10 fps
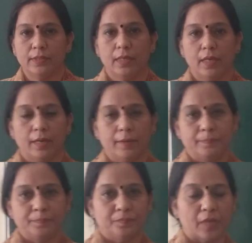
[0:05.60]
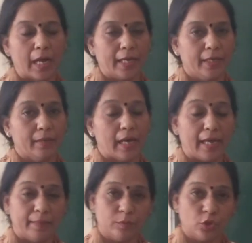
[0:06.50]
I
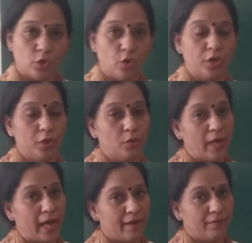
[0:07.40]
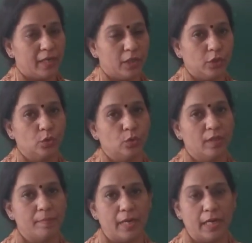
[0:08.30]
am sure you have understood
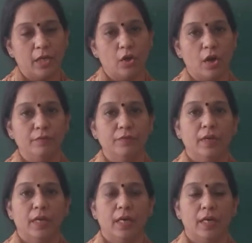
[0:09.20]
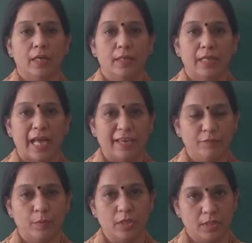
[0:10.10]
the meaning of life
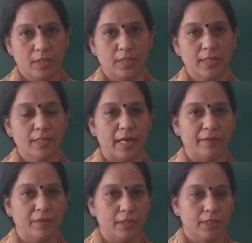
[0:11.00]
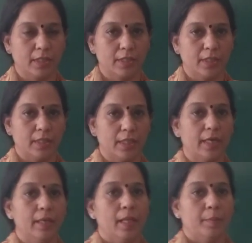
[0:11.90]
processes that we discussed in
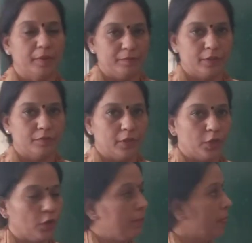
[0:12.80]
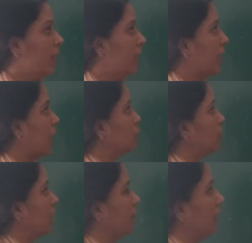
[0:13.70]
the previous video. Now
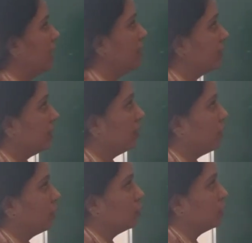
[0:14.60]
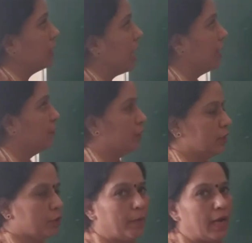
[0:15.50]
today we are going to start
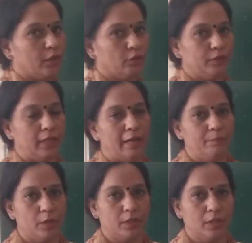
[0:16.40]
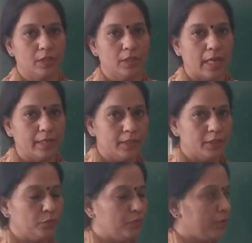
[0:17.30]
first part of the life processes, that is
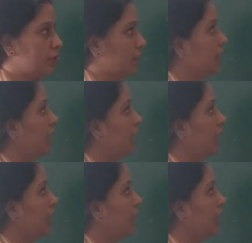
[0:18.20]
nutrition.